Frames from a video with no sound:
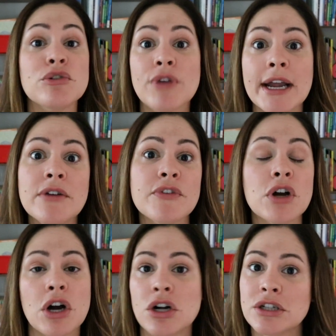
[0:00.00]
write
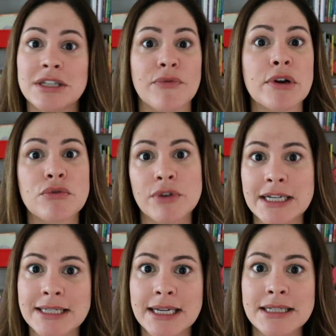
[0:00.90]
for all different
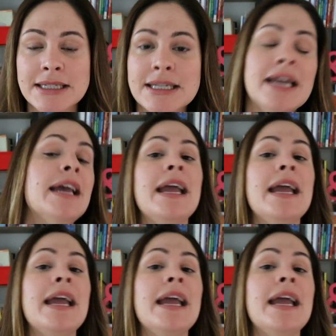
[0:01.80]
reasons.